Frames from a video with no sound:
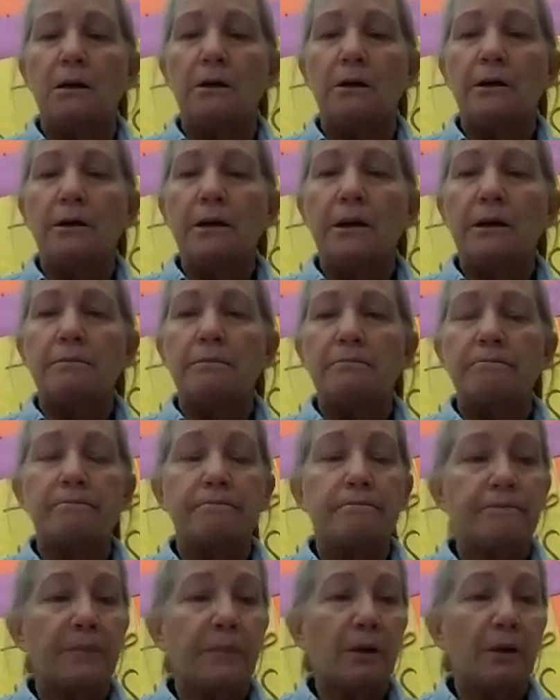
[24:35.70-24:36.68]
All right,
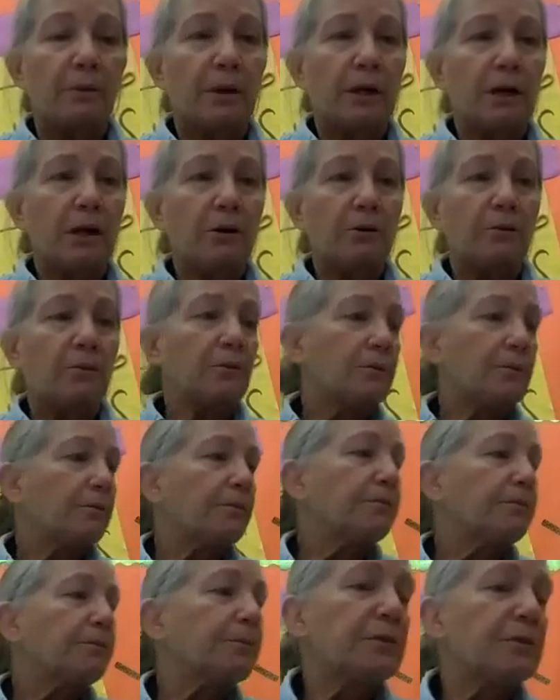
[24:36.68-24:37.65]
there we go.
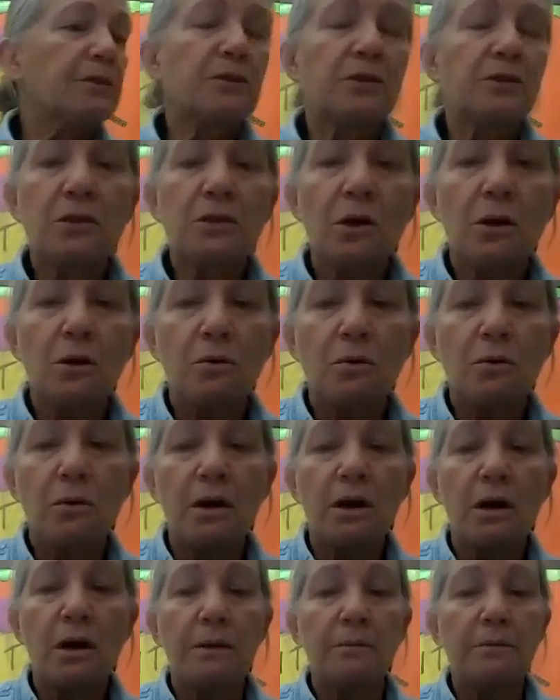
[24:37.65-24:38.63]
So
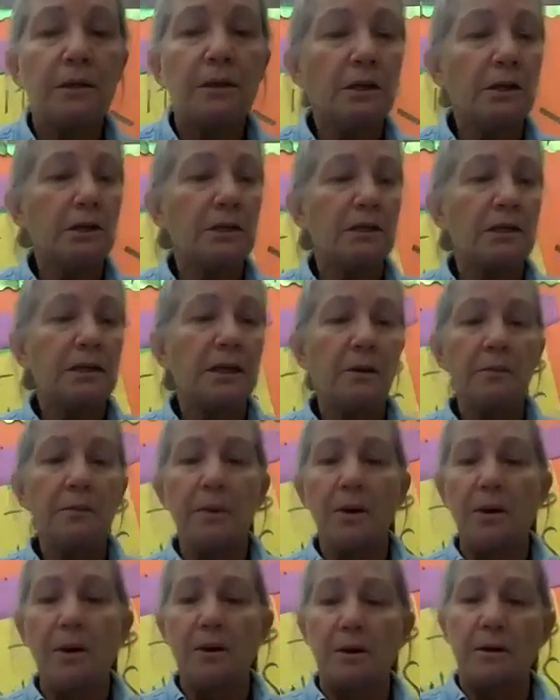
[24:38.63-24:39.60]
I'm going to dip
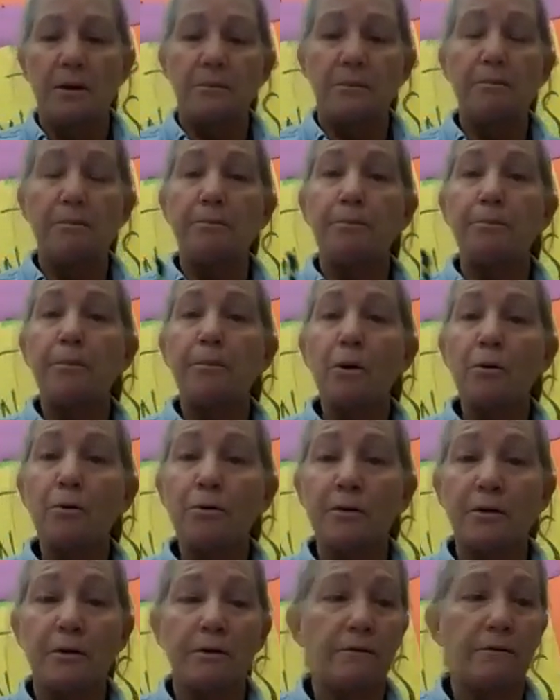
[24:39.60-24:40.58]

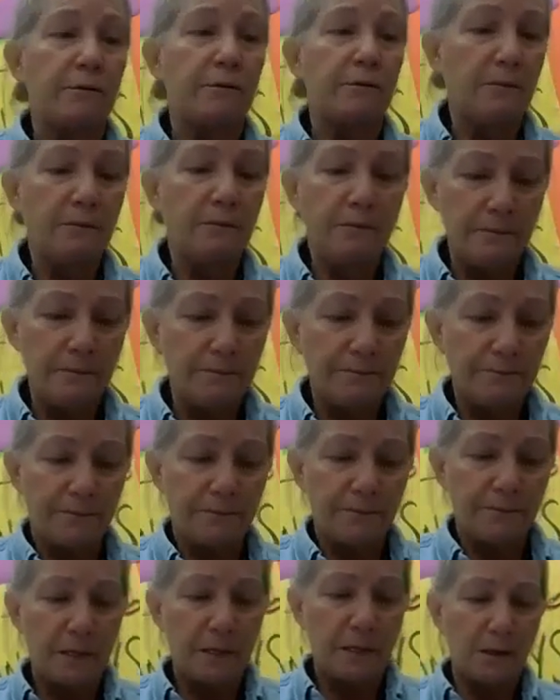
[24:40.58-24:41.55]
both of them,
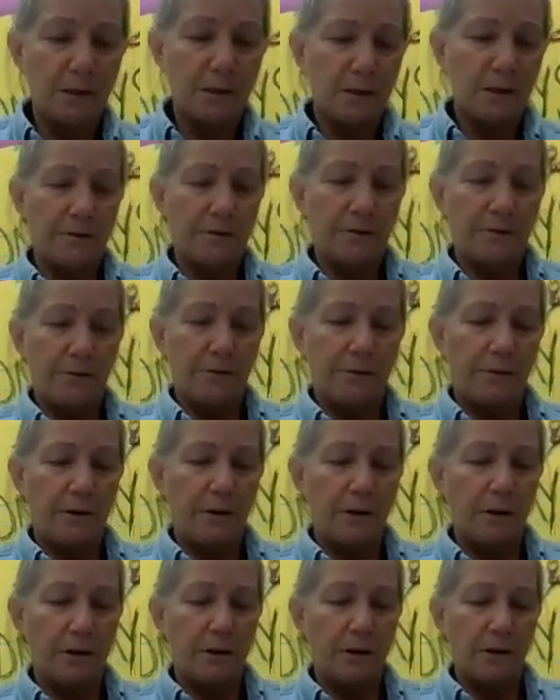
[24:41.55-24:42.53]
and I
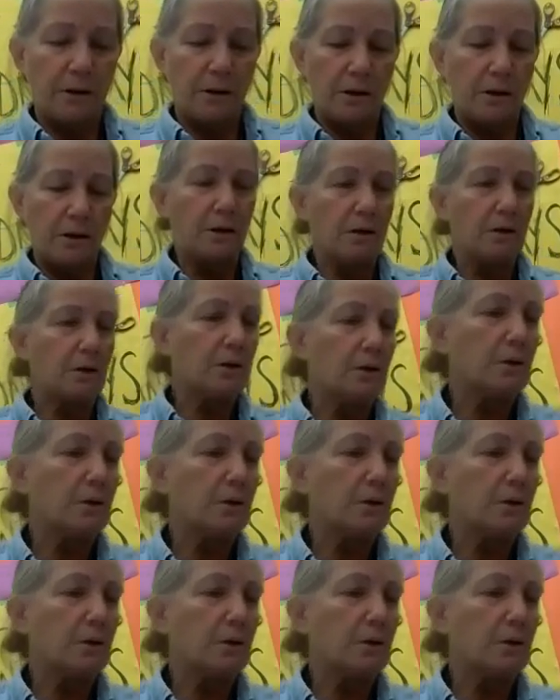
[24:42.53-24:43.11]
think